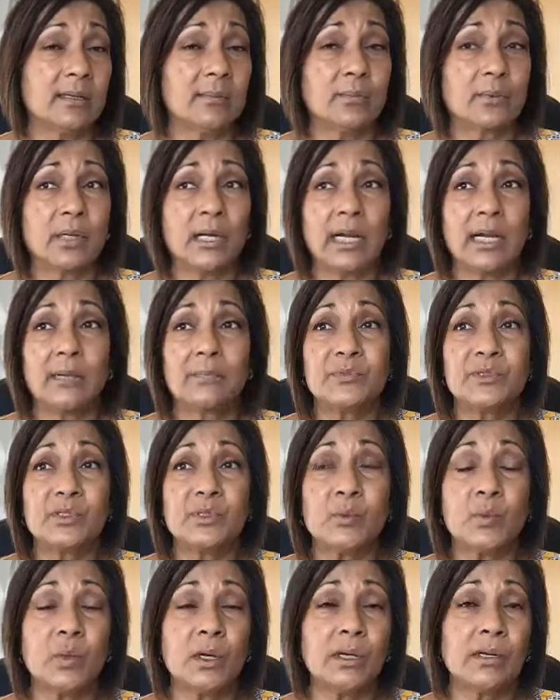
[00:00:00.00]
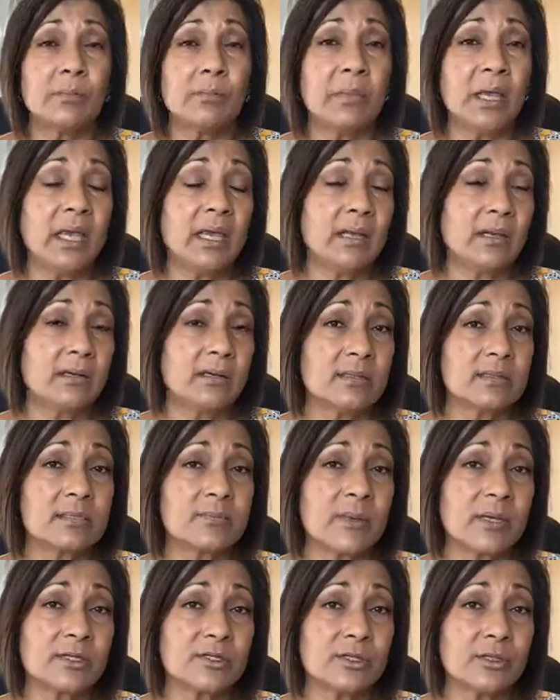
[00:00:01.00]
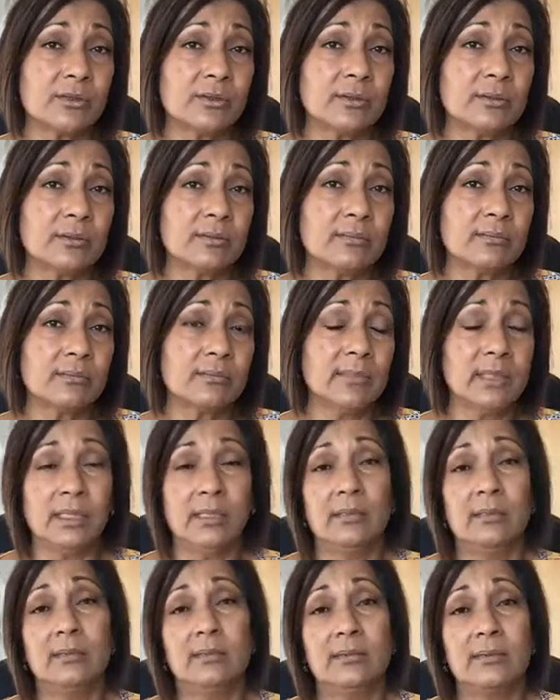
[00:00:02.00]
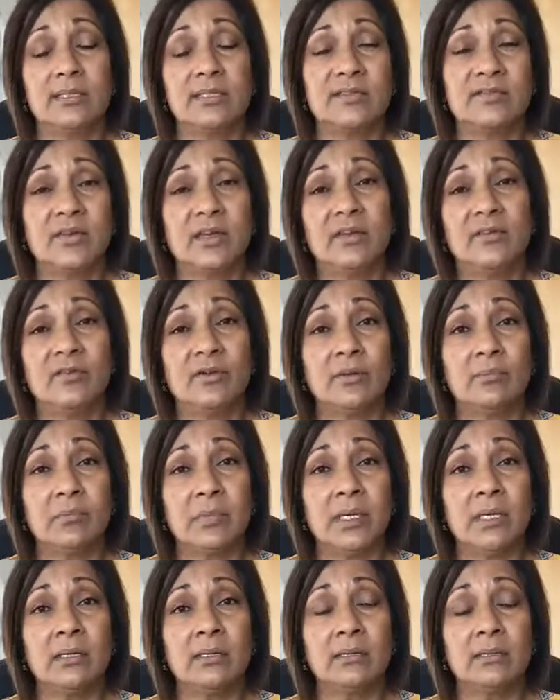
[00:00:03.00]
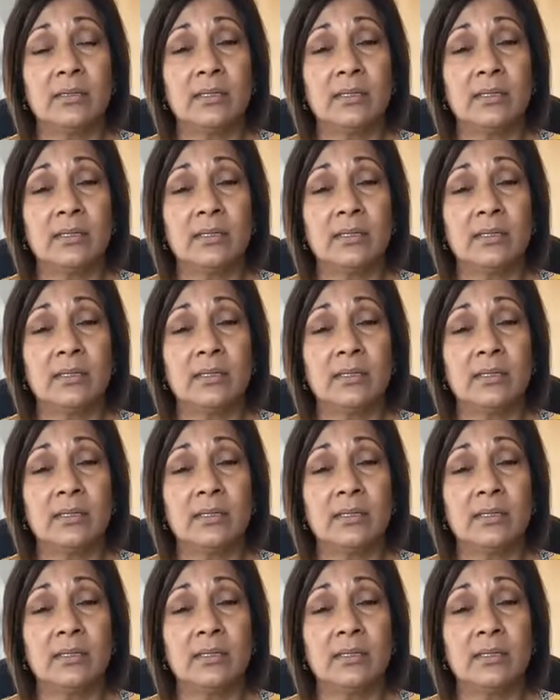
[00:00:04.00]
Perhaps you want to make a special meal, his favorite meal.